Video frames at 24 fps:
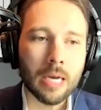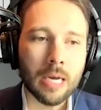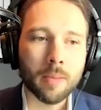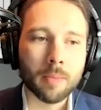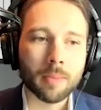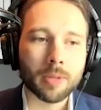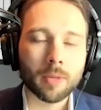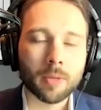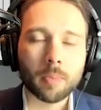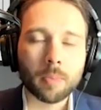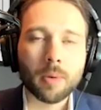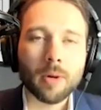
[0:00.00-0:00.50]

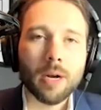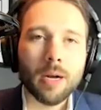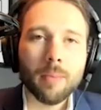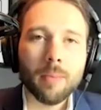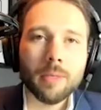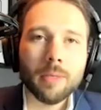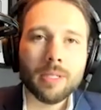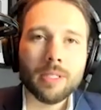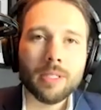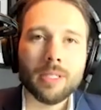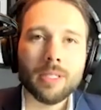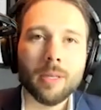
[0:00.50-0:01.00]
But the problem
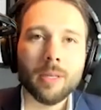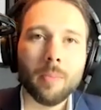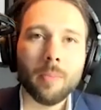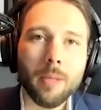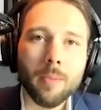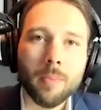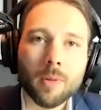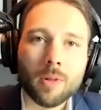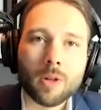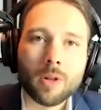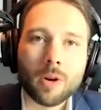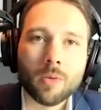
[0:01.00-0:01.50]
is that
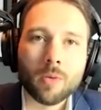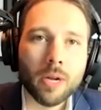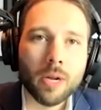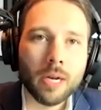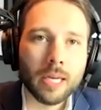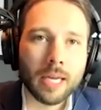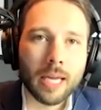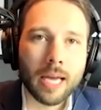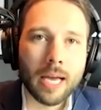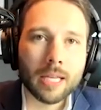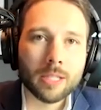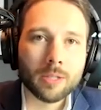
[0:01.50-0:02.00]
people aren't
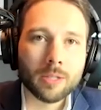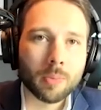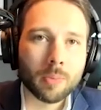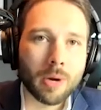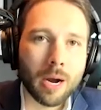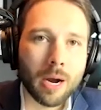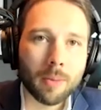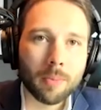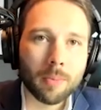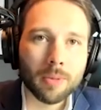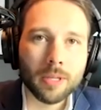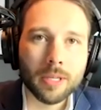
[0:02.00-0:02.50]
running ads
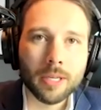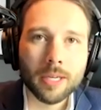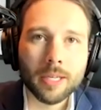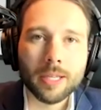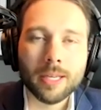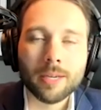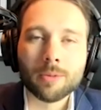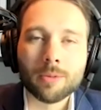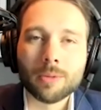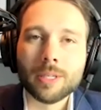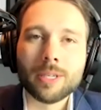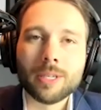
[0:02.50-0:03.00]
properly.
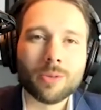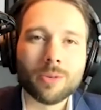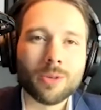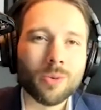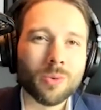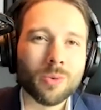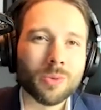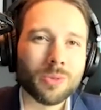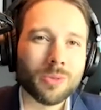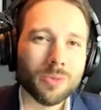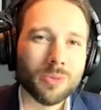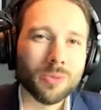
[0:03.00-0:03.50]
They really don't know
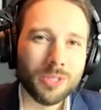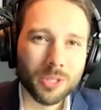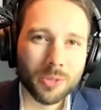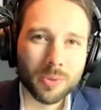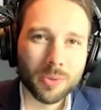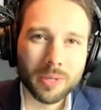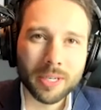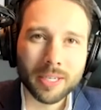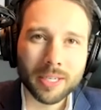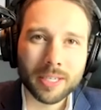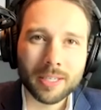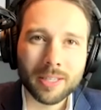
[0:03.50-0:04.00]
what they're
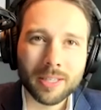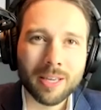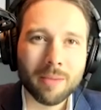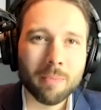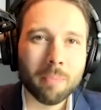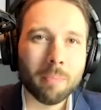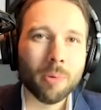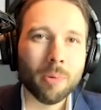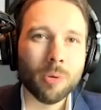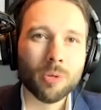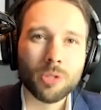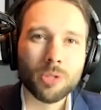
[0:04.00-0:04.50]
doing. They
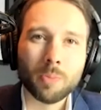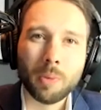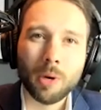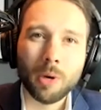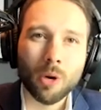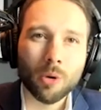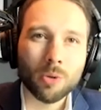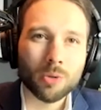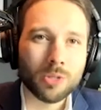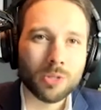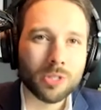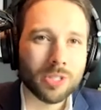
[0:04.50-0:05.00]
boost
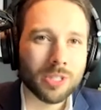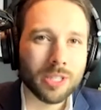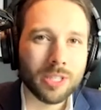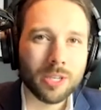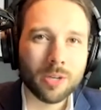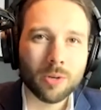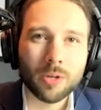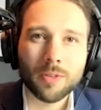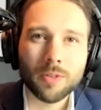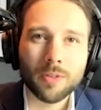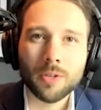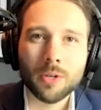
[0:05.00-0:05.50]
posts and they
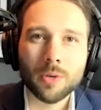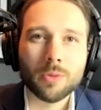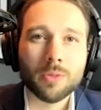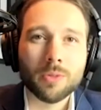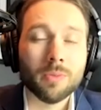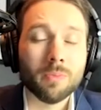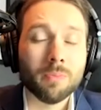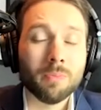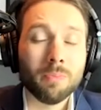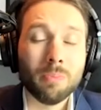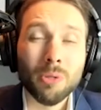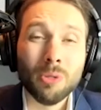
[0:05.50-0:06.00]
don't even know what
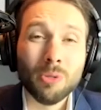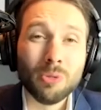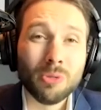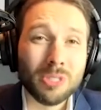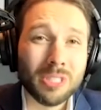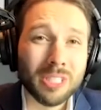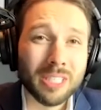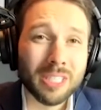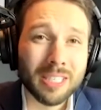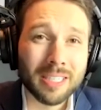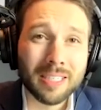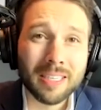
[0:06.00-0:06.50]
they're
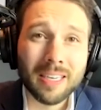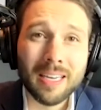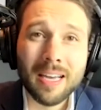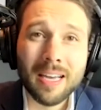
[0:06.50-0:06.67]
boosting.